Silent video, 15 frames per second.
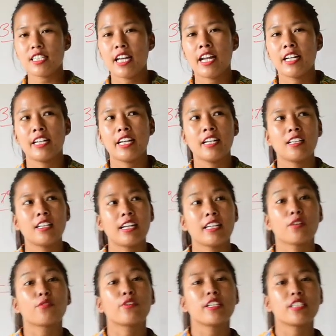and then like
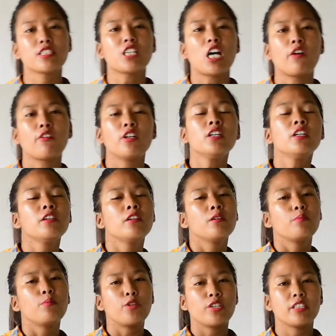raises our
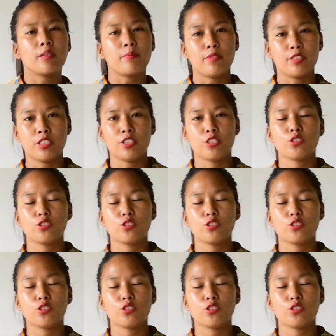body temperature.